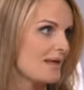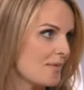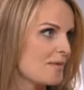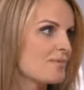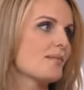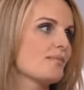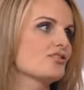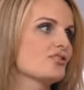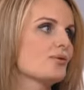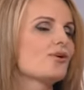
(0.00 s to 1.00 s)
they might be able
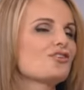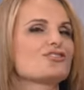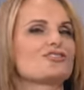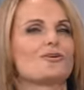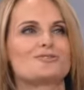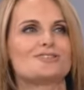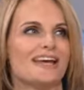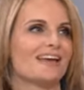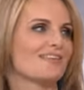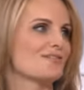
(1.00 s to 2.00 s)
to, or show
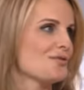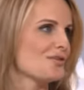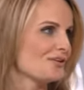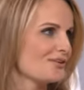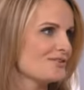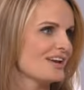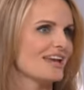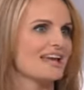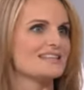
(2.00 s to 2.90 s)
tickets or theater tickets.